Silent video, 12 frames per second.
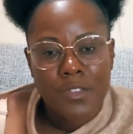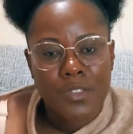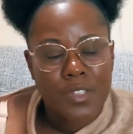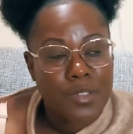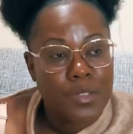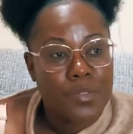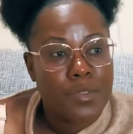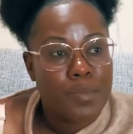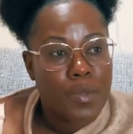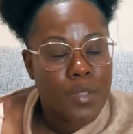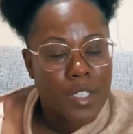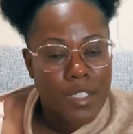until you've
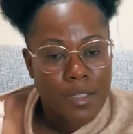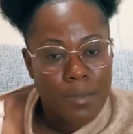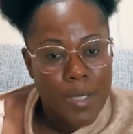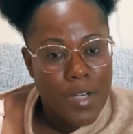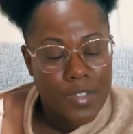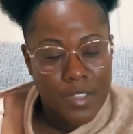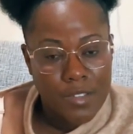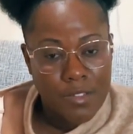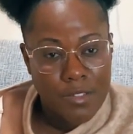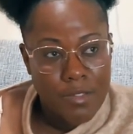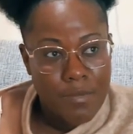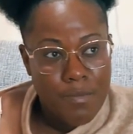spoken about it
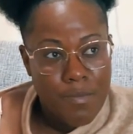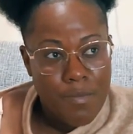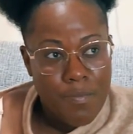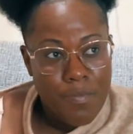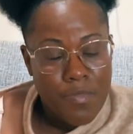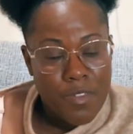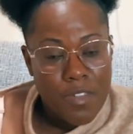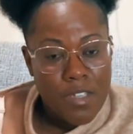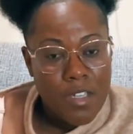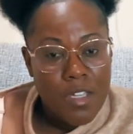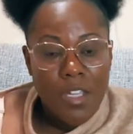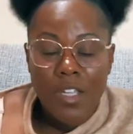
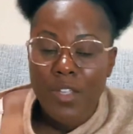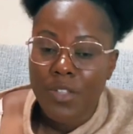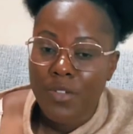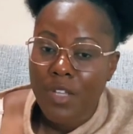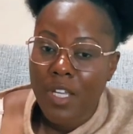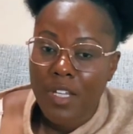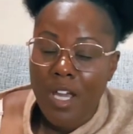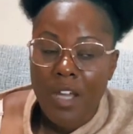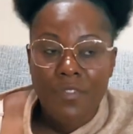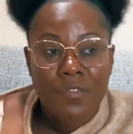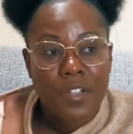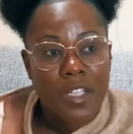you
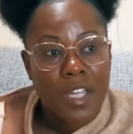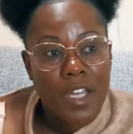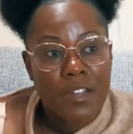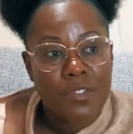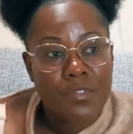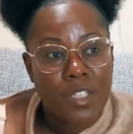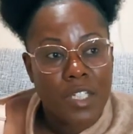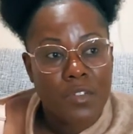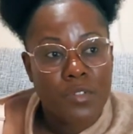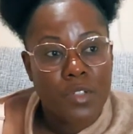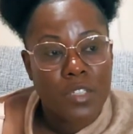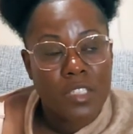cannot forget
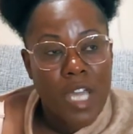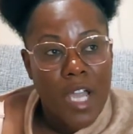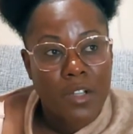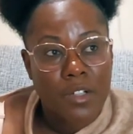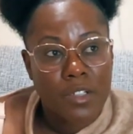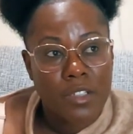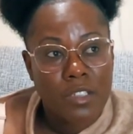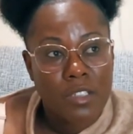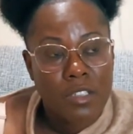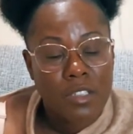forgive your attacker